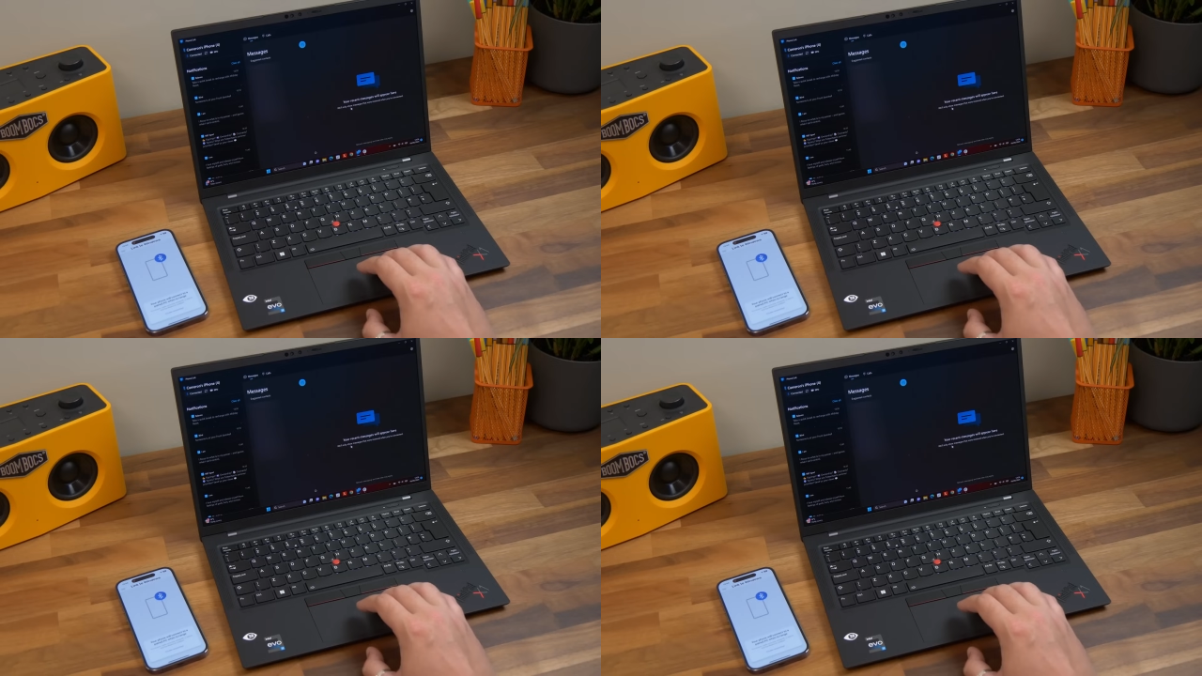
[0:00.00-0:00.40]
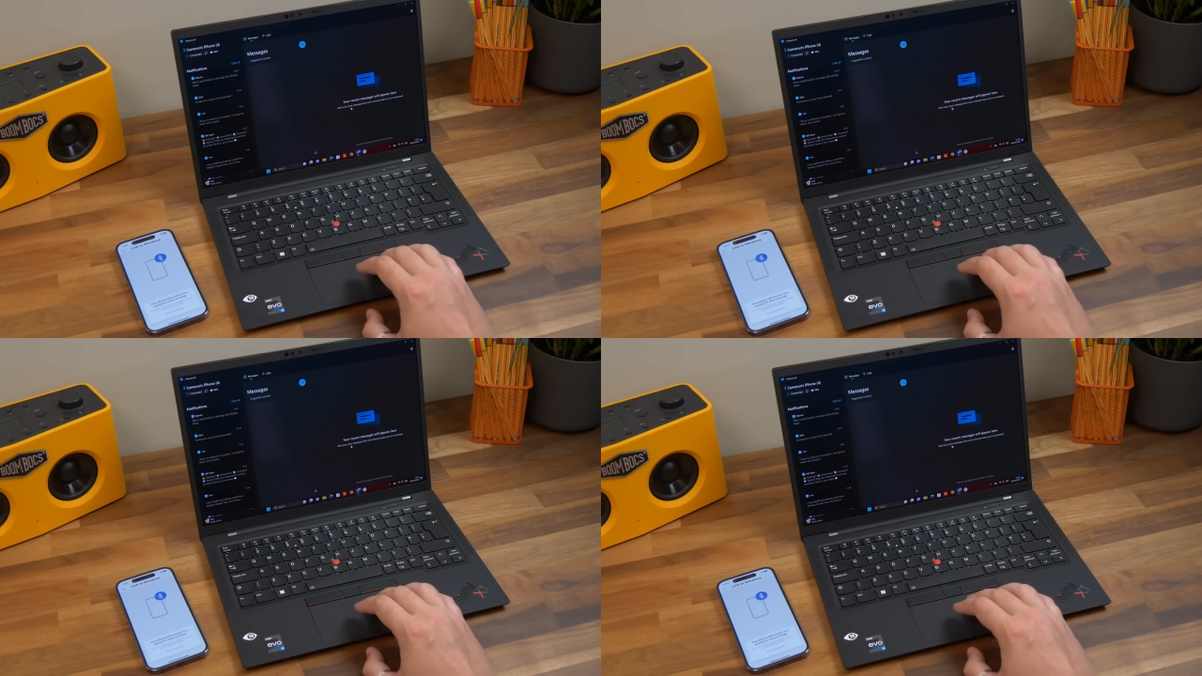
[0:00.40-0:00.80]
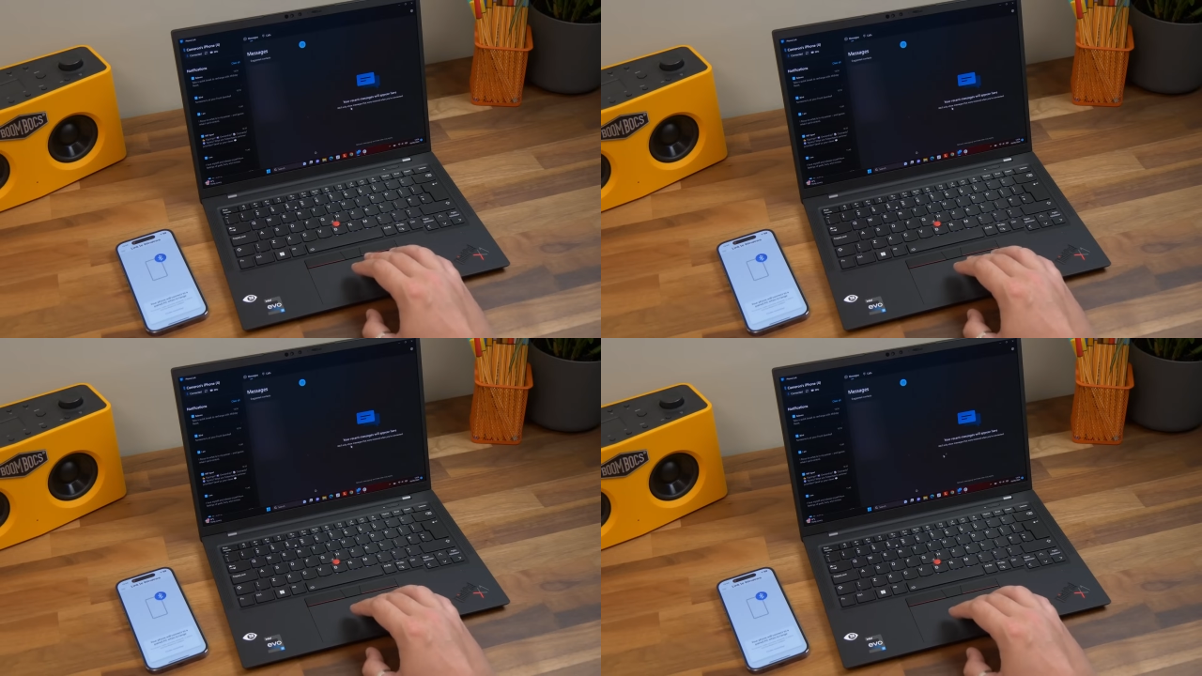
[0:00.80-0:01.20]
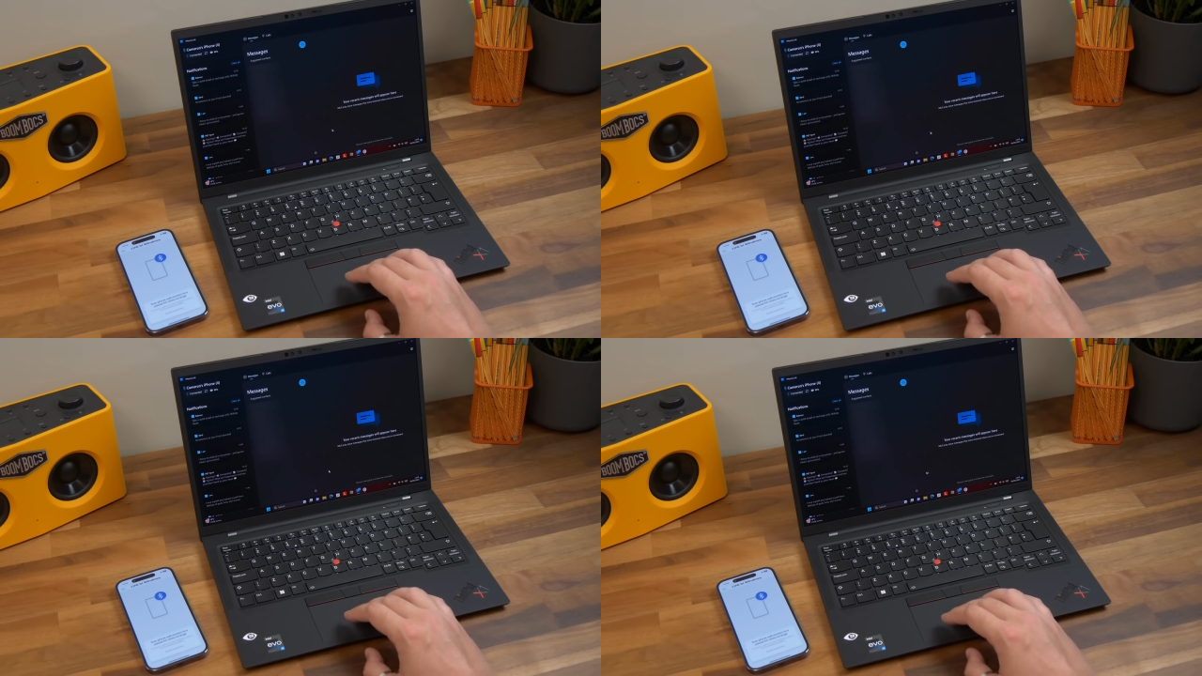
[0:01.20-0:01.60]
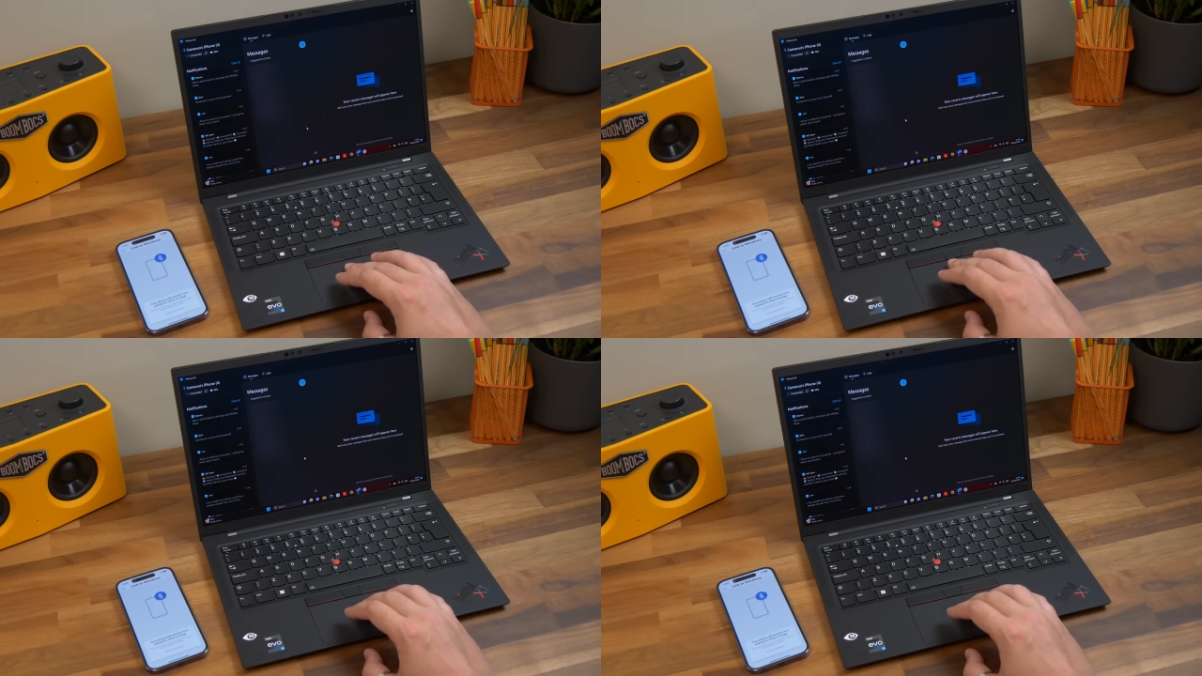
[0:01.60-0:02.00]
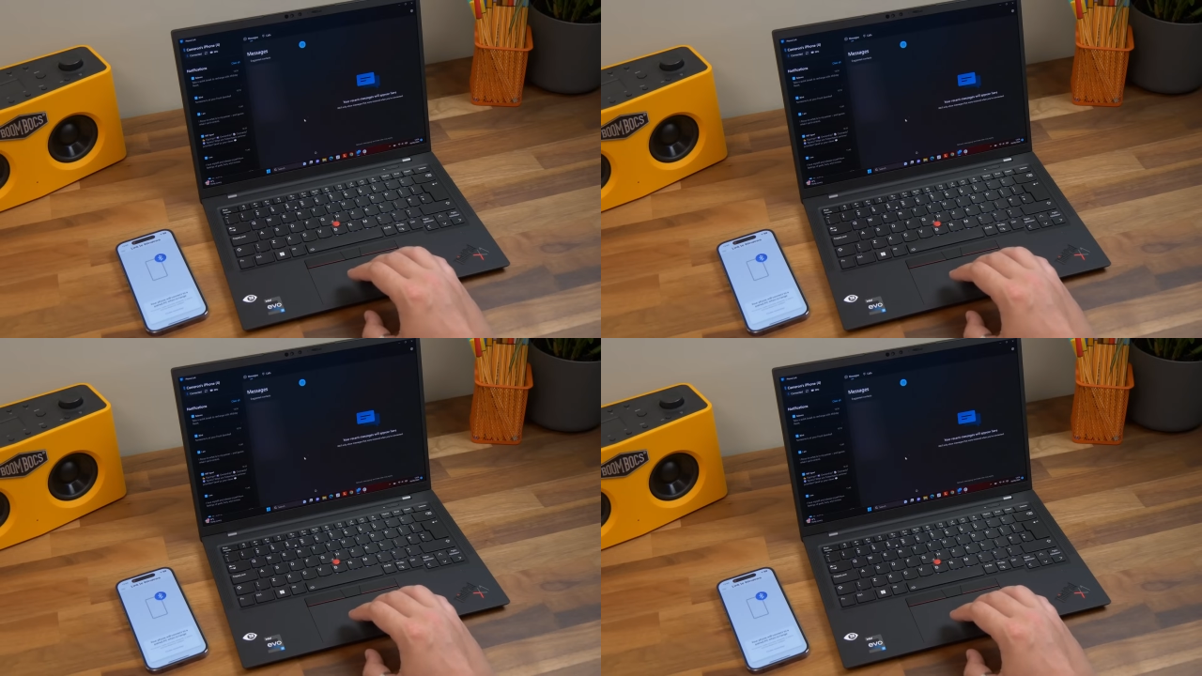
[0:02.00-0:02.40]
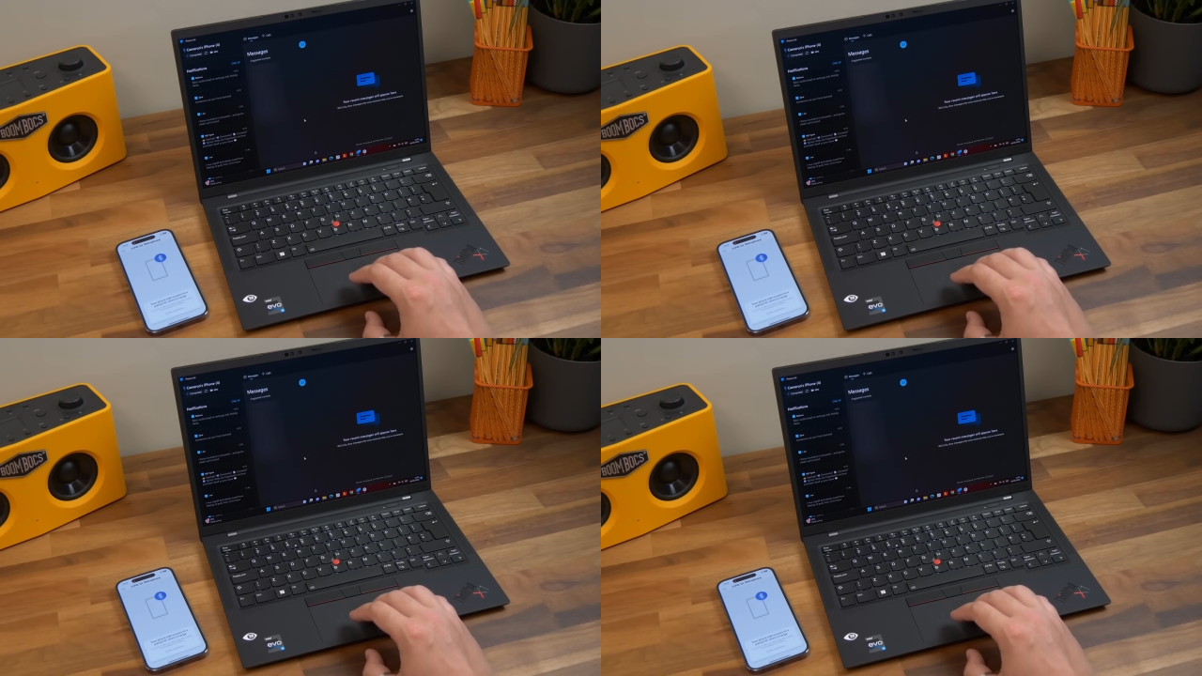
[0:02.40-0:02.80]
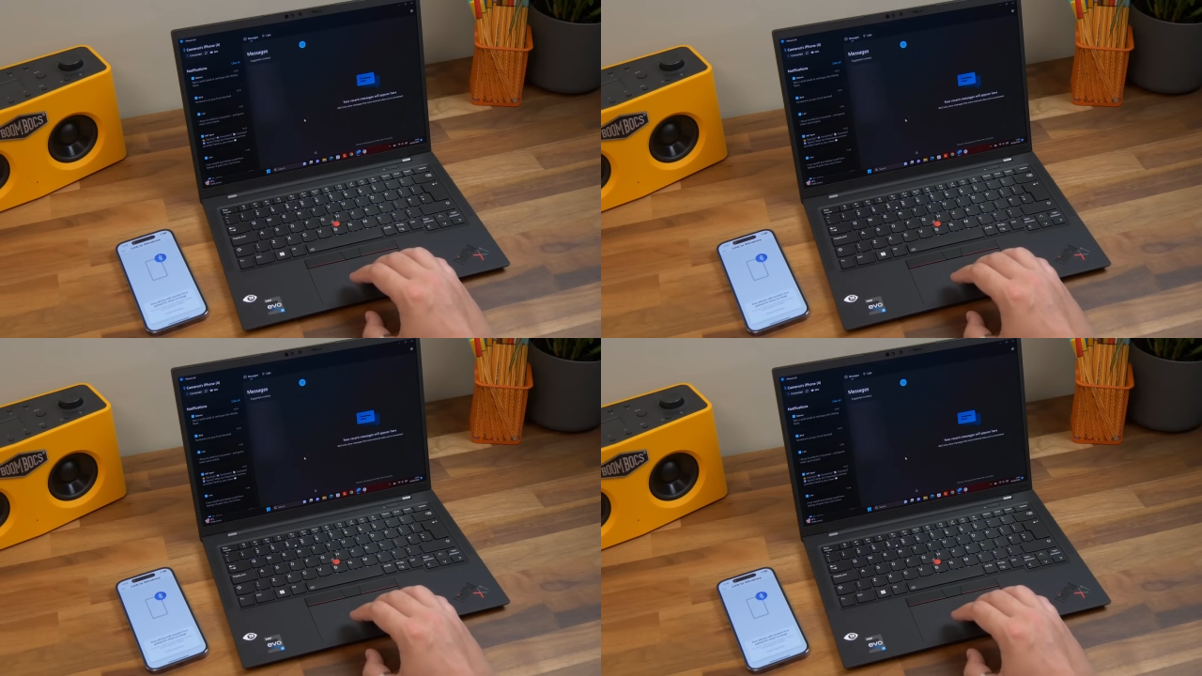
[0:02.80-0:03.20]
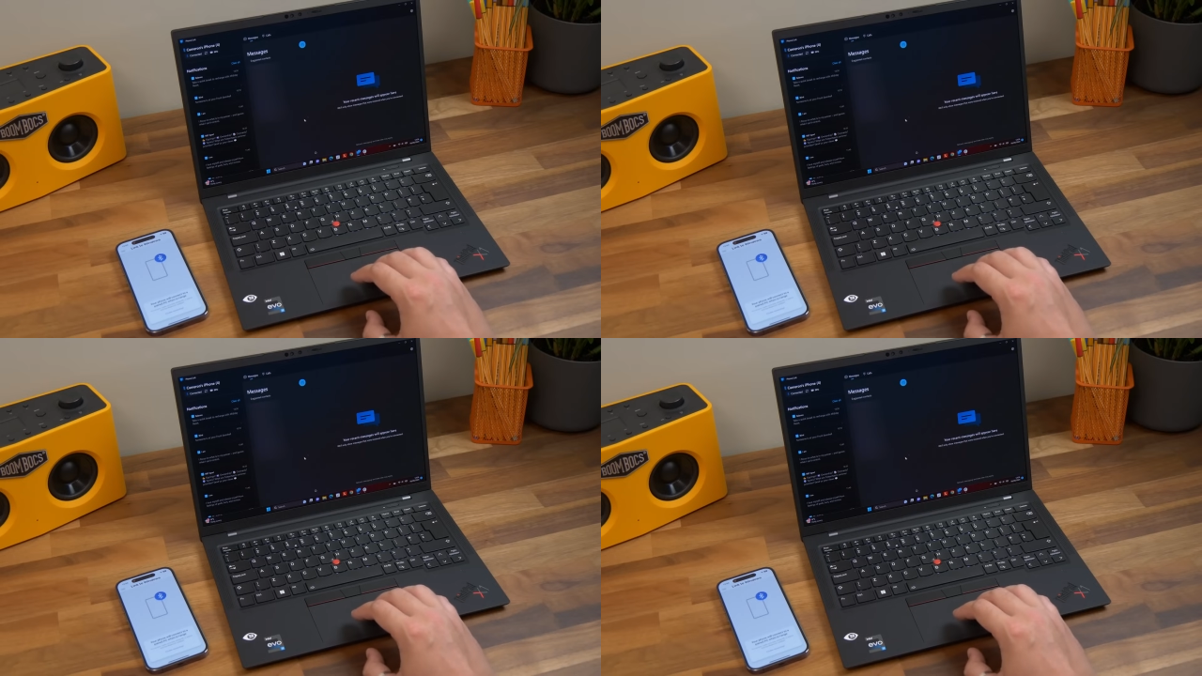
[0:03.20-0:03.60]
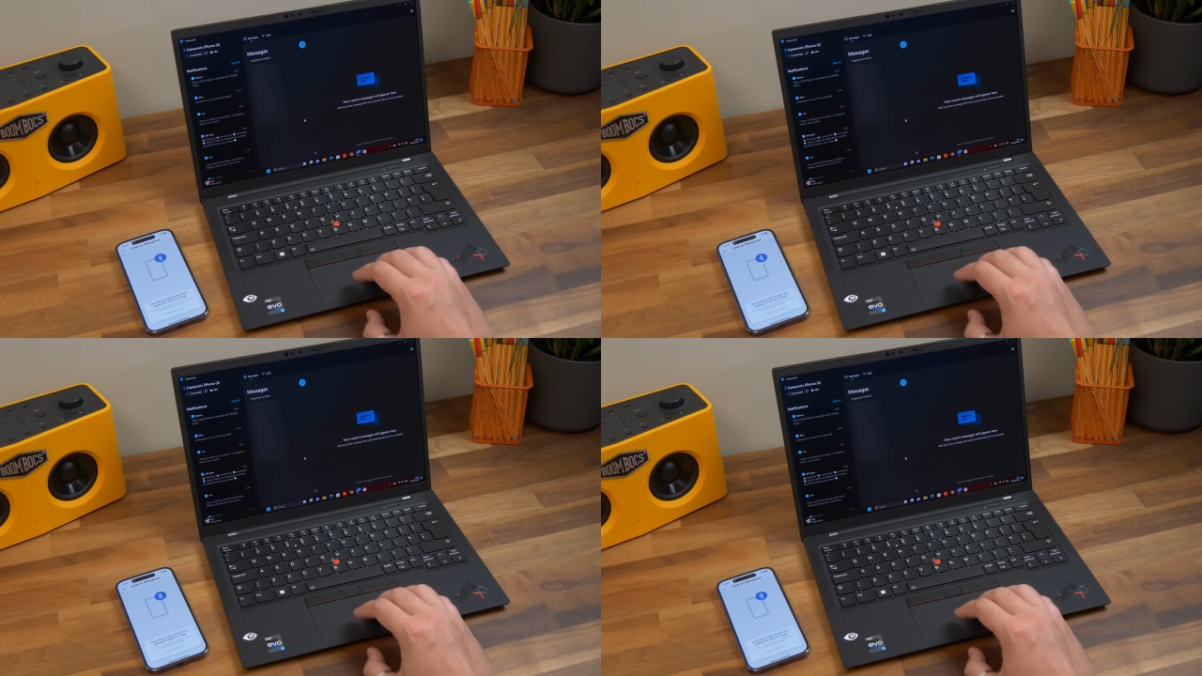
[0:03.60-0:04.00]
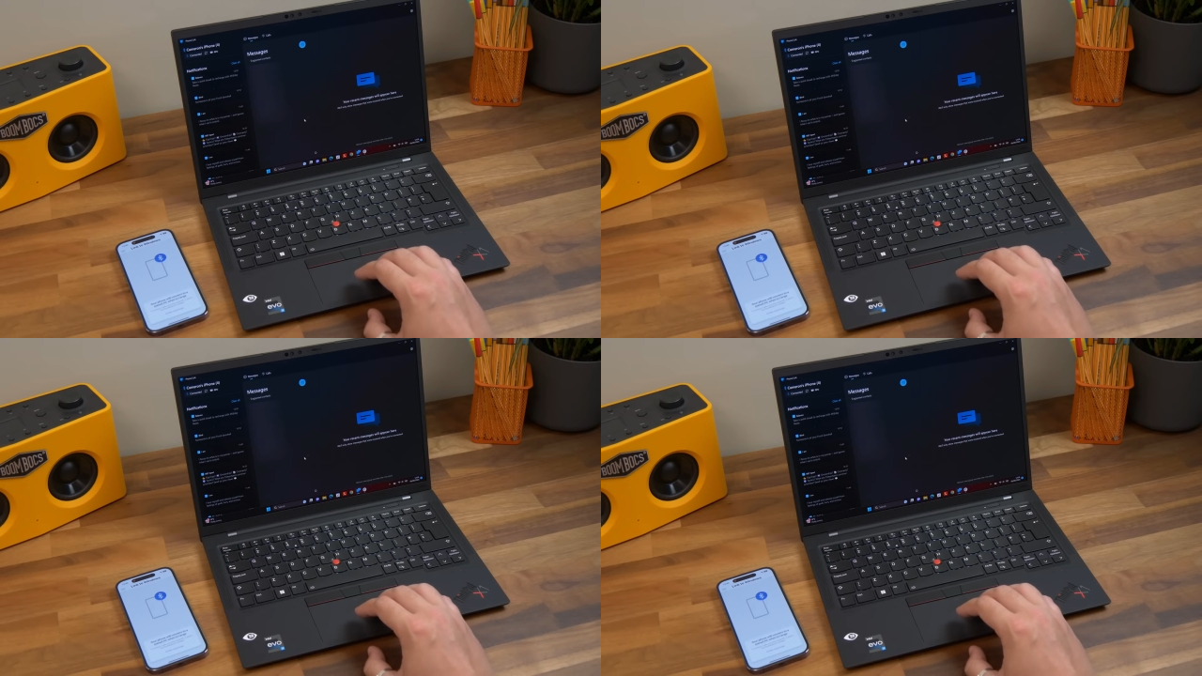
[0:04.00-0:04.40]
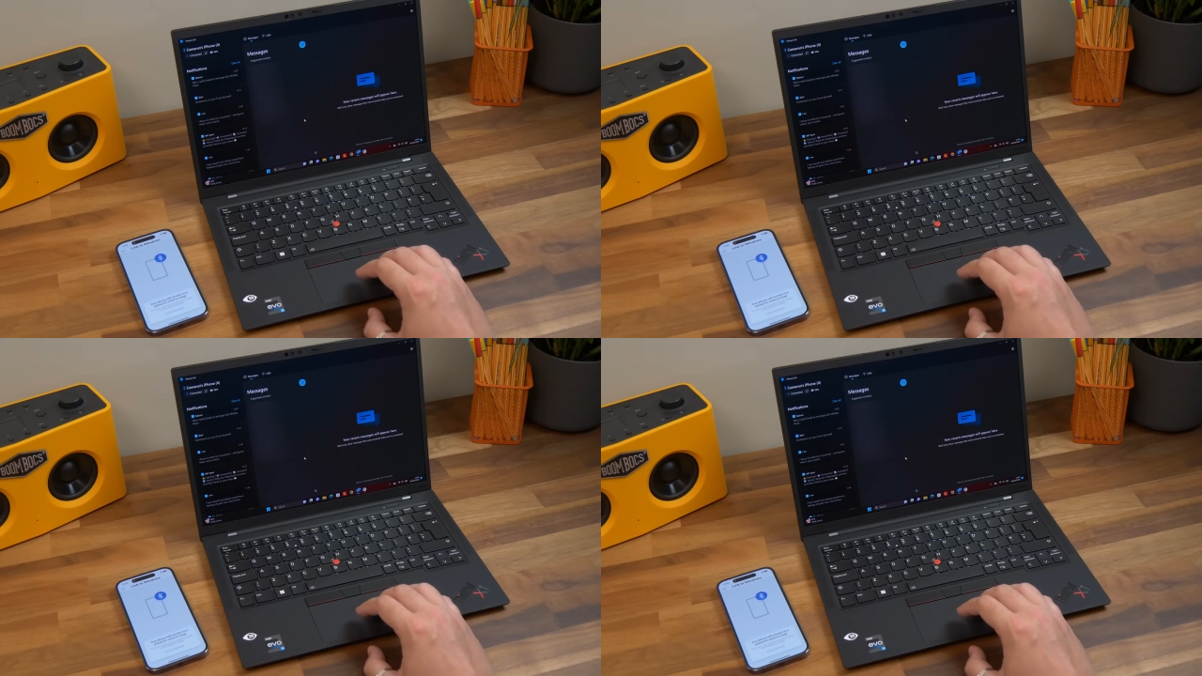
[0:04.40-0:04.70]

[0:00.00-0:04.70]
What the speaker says: [unreadable: no face in view]